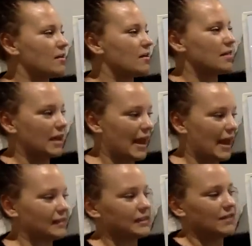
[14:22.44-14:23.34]
than
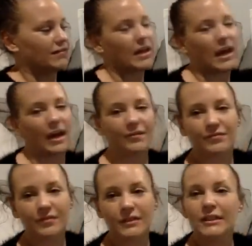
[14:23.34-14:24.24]
SDVF
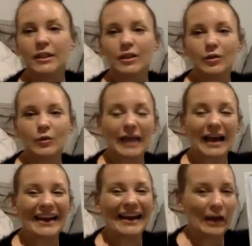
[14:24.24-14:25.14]

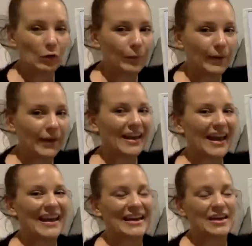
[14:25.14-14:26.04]
without helping
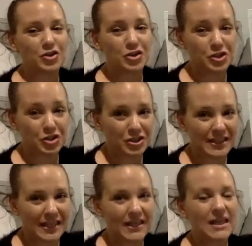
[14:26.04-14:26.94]
and
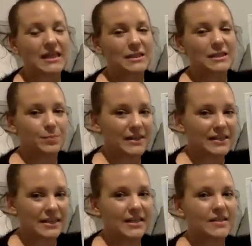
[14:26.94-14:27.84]
introducing this
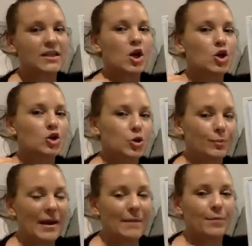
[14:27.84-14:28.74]
business to
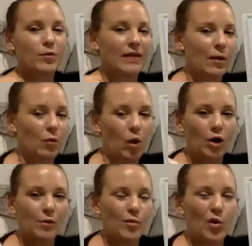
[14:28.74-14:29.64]
people that
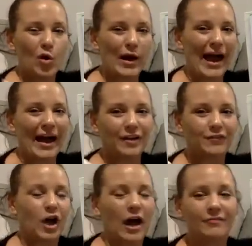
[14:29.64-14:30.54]
want more out
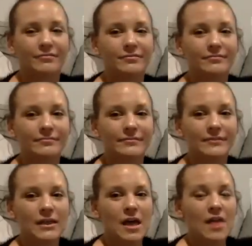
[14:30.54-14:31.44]
of life,
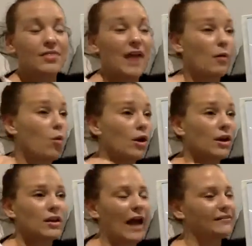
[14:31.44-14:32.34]
that want a
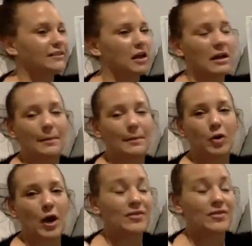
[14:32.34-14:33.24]
lifestyle
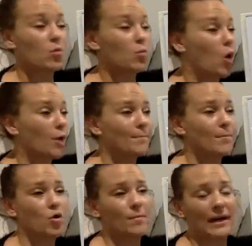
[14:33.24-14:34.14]
upgrade, that want
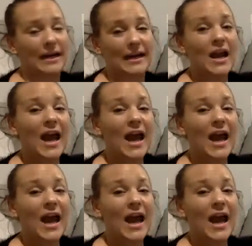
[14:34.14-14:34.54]
more money.